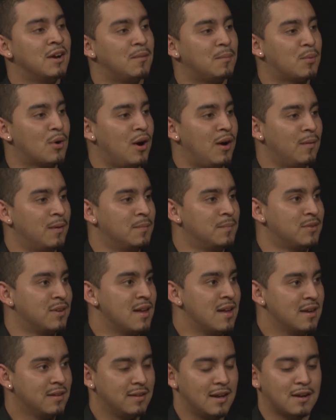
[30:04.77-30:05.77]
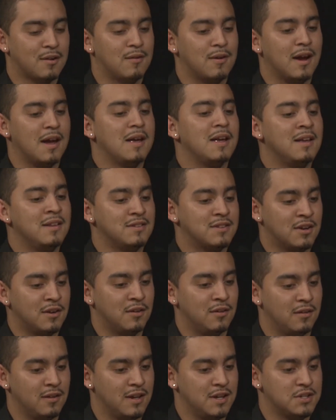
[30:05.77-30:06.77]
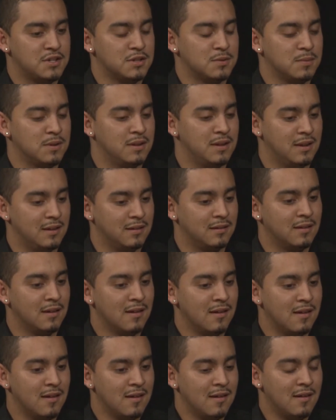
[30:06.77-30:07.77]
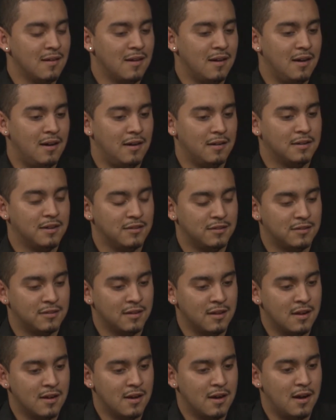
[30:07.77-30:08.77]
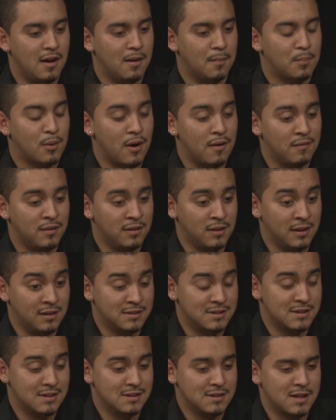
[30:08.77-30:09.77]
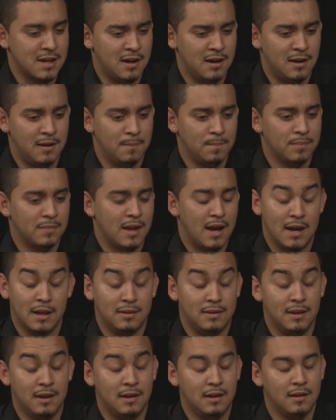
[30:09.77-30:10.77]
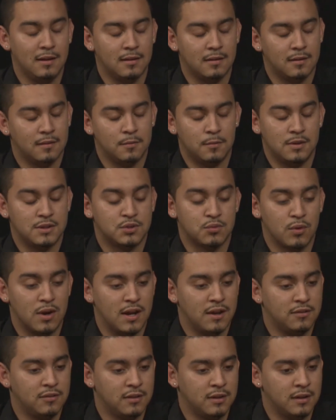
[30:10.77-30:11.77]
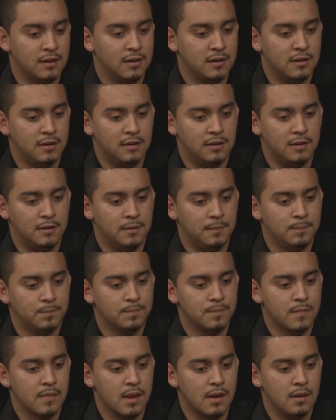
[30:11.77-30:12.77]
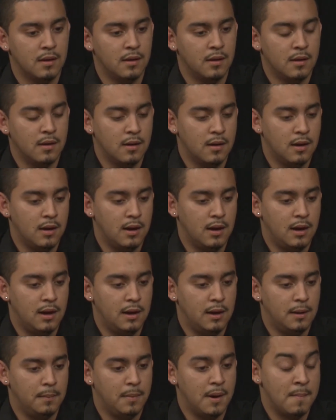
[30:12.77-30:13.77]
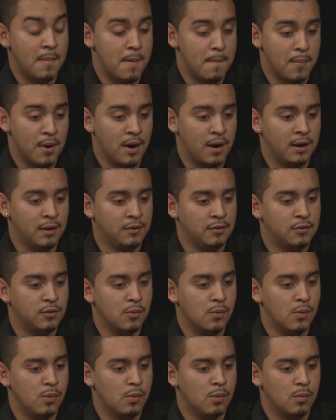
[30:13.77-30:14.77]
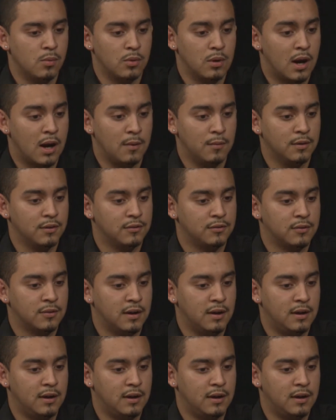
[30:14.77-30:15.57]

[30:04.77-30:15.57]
problems that create internal issues within these providences. I was raised in by my parents who would always